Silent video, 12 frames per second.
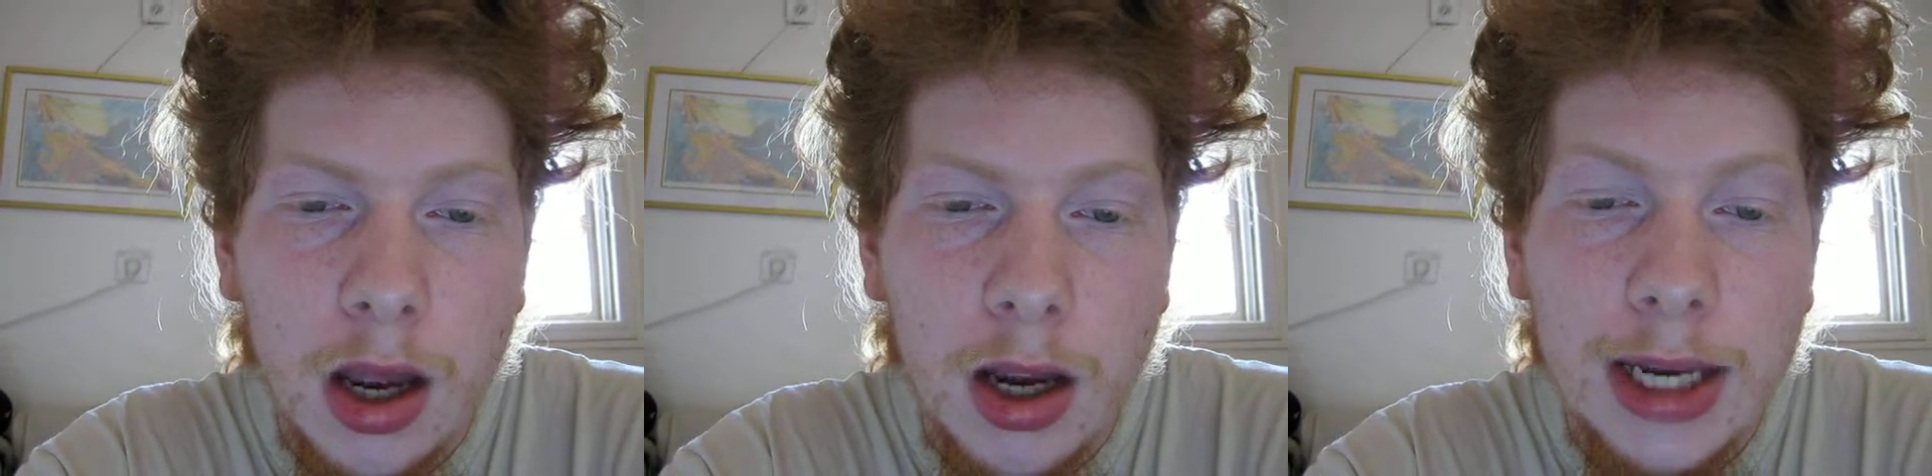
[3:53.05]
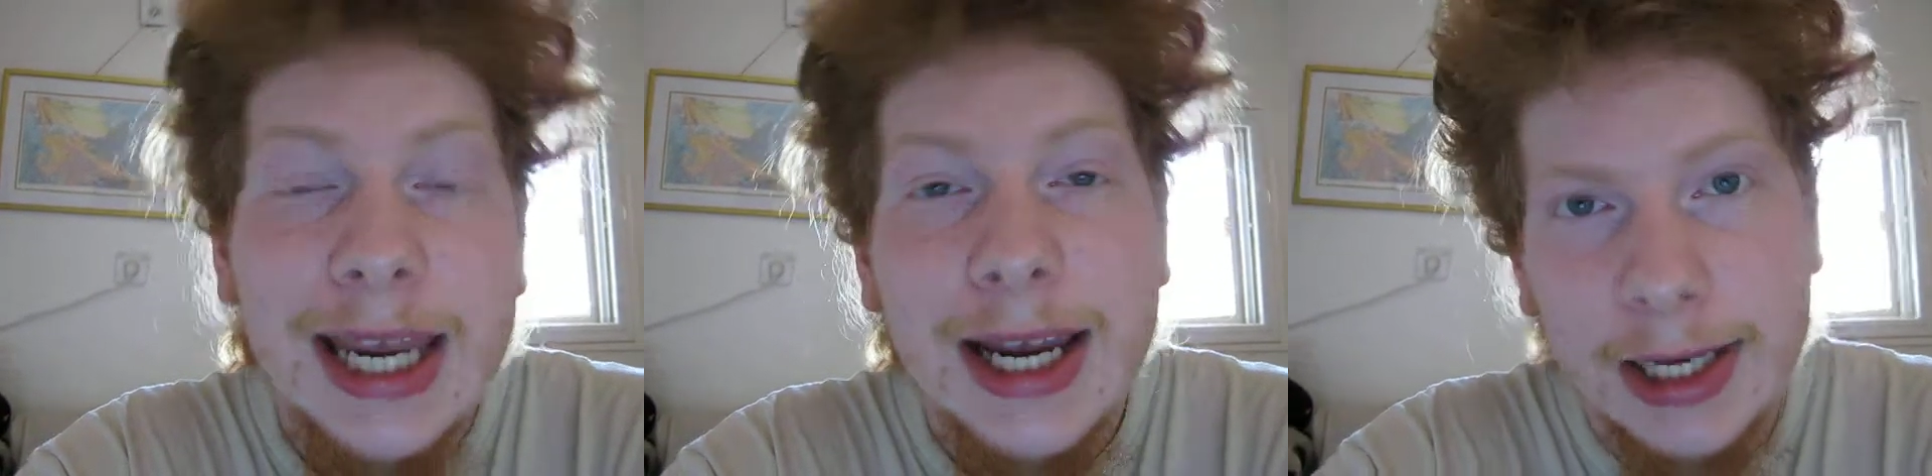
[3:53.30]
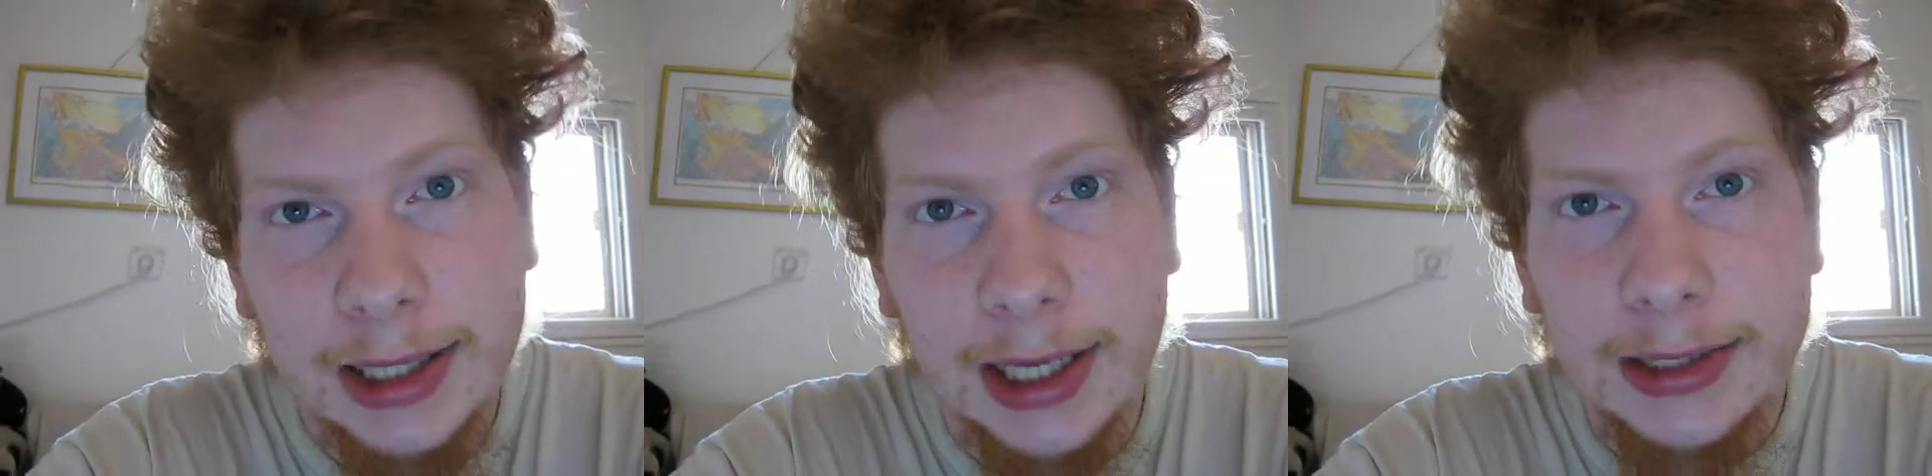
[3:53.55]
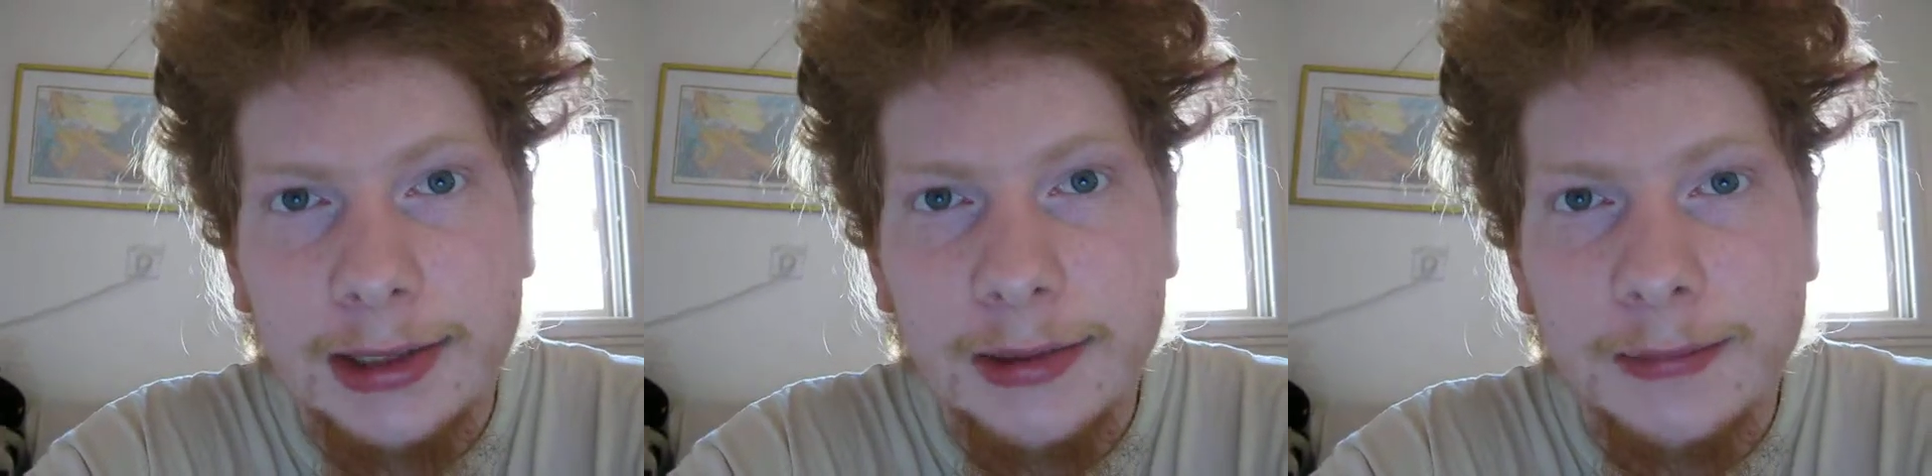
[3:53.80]
He got
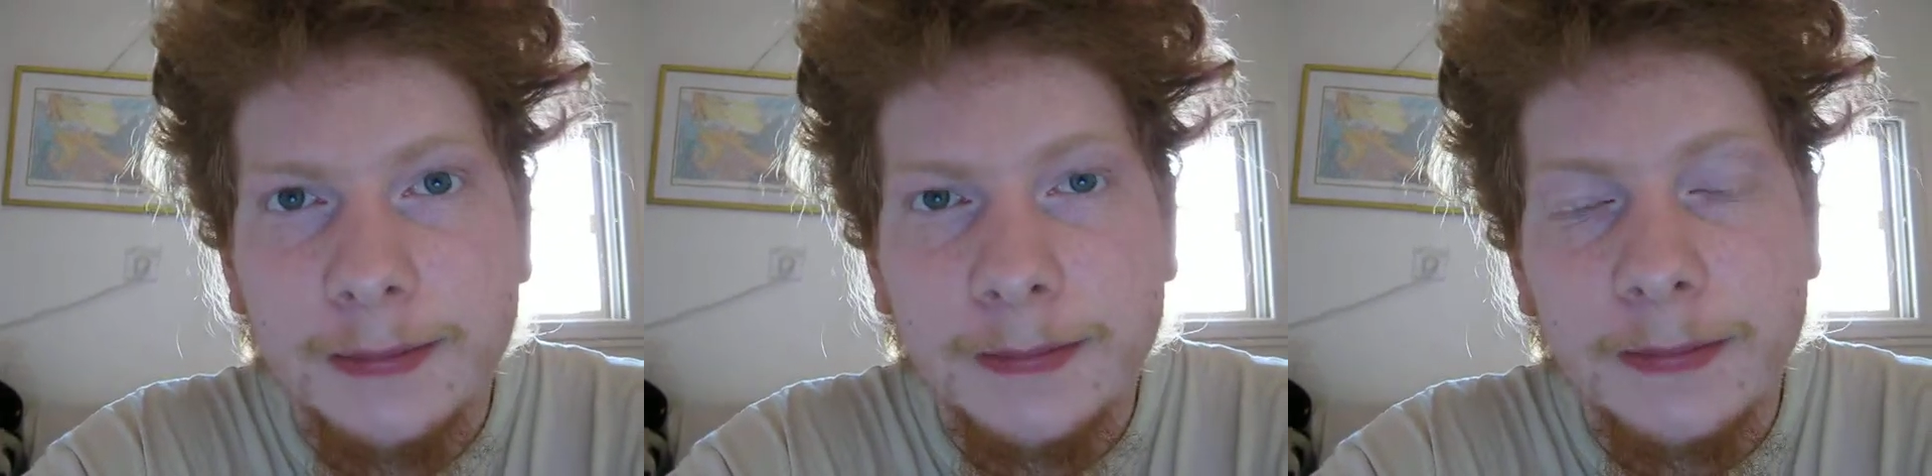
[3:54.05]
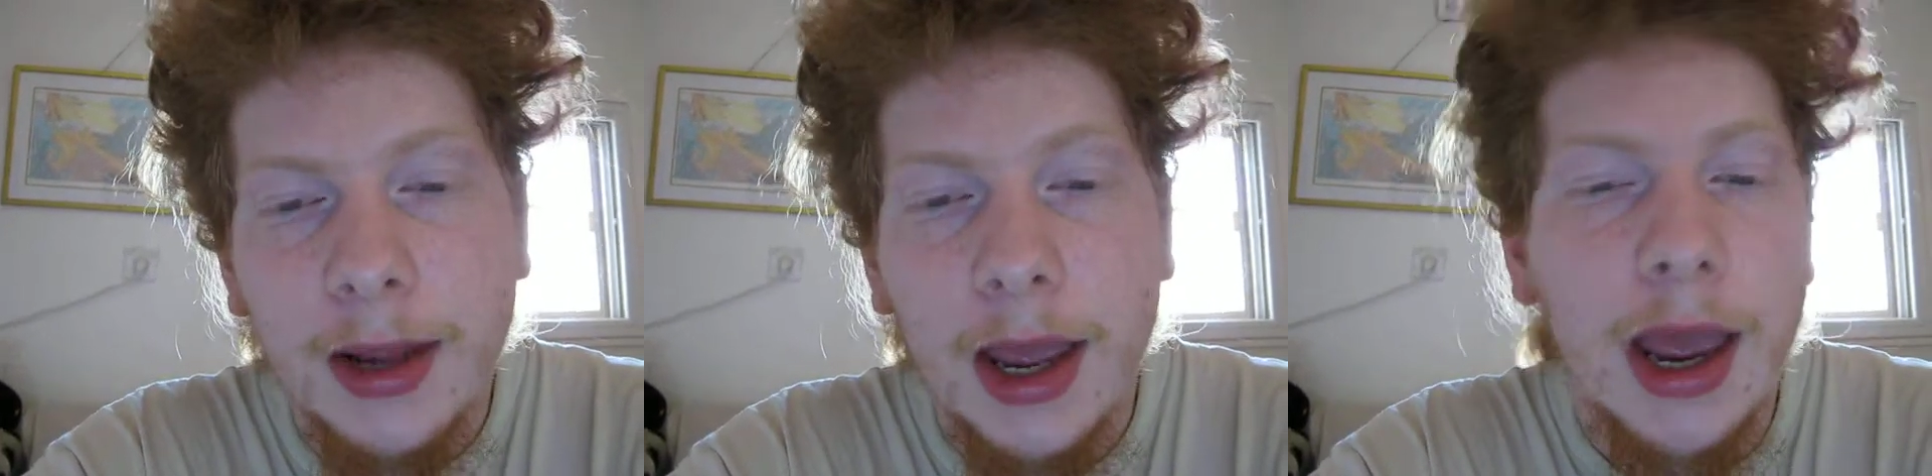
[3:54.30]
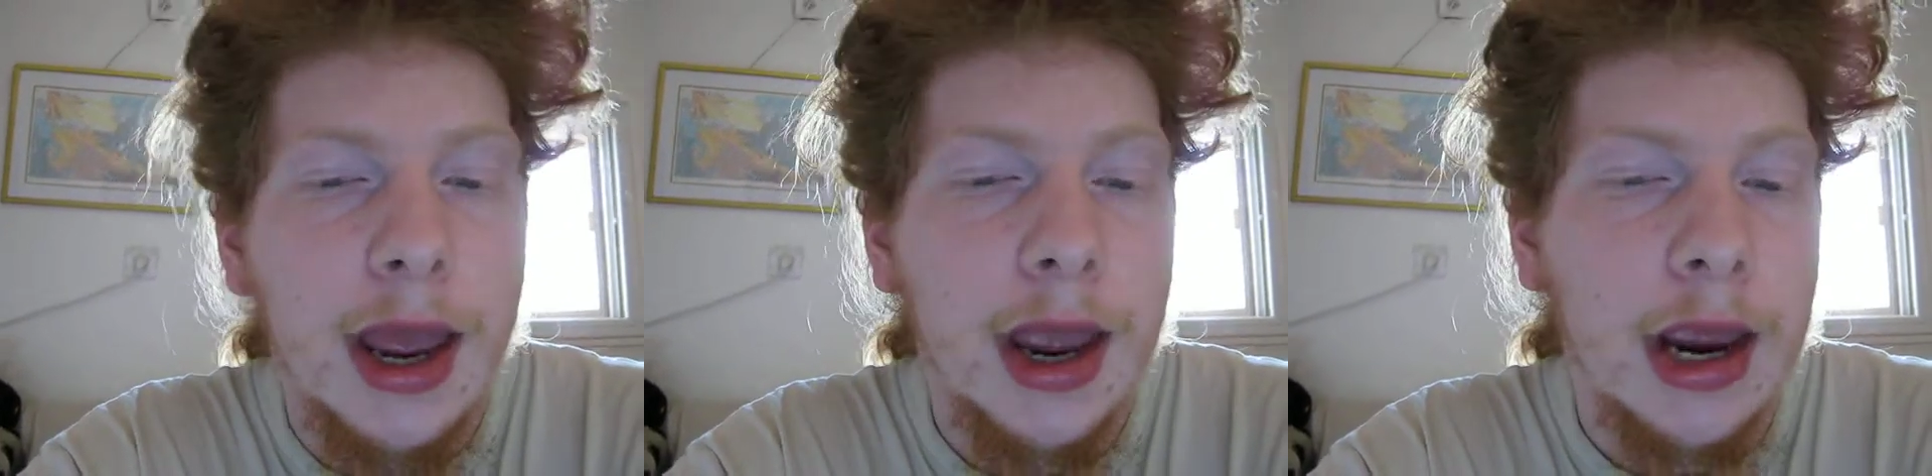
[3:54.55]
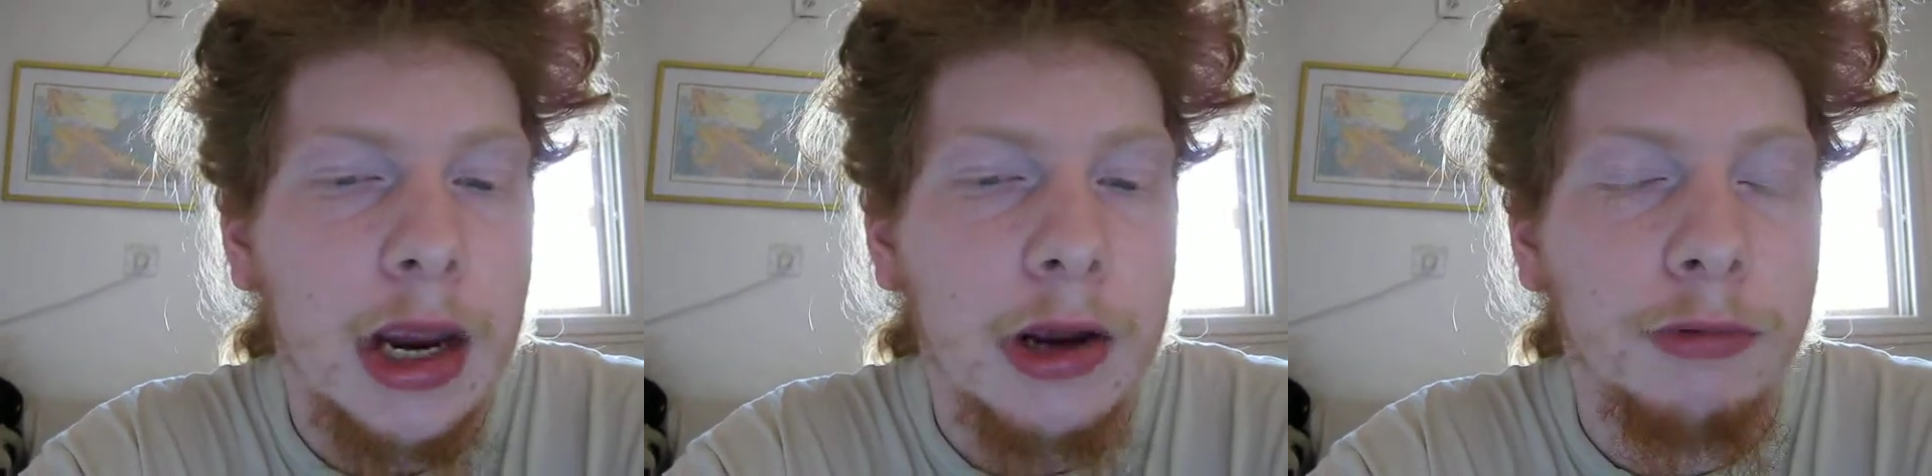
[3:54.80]
elected,
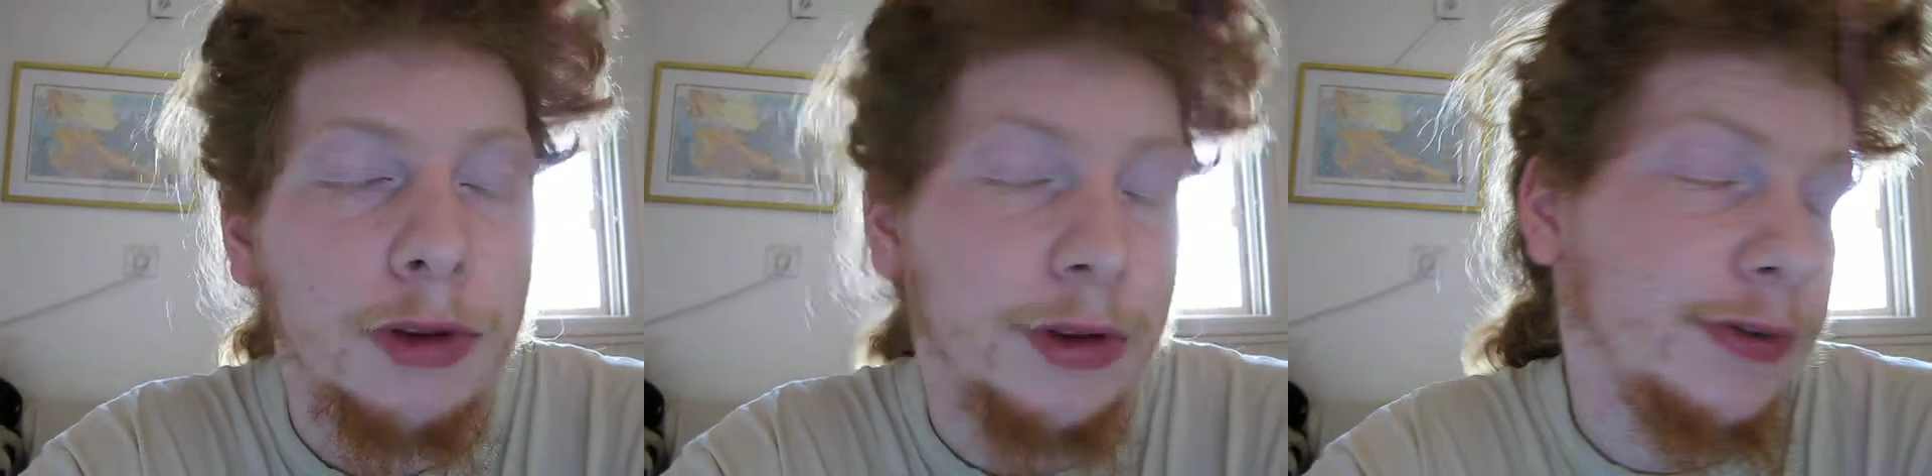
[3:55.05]
and one of the